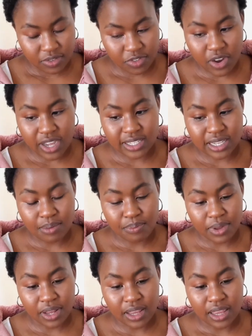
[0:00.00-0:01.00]
for
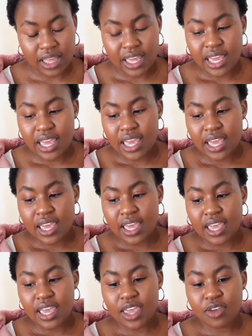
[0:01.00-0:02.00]
example,
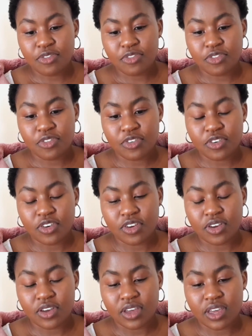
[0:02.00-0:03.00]
if
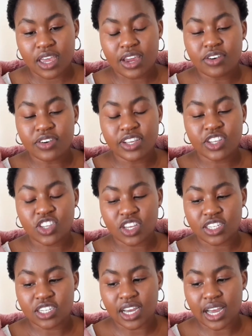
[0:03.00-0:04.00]
a
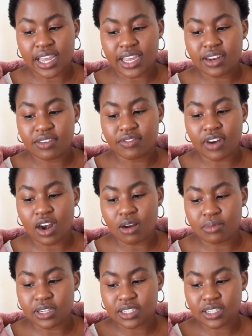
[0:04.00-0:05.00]
researcher in
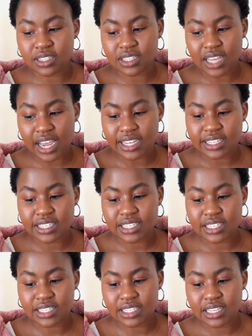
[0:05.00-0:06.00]
environmental
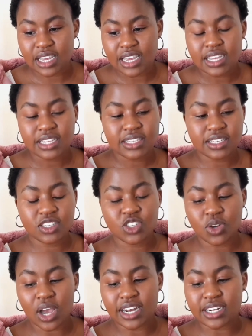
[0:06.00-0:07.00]
sciences seeks
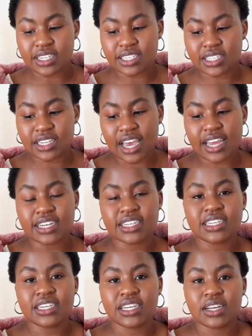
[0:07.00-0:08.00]
to understand
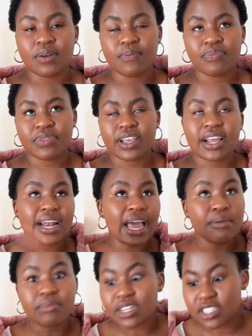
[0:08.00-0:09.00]

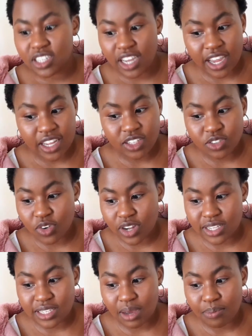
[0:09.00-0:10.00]
climate change, for
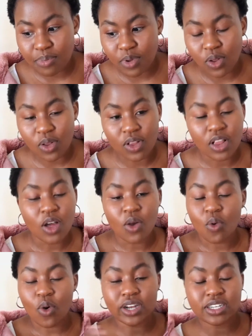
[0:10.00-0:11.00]
example,
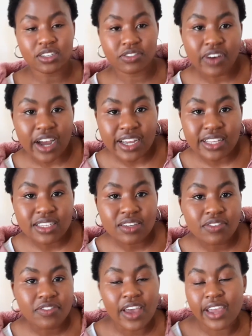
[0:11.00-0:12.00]
quantify its
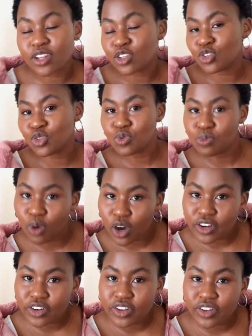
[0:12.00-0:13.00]
effects, do
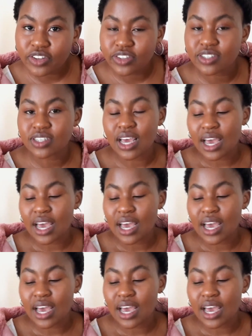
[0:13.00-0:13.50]
models,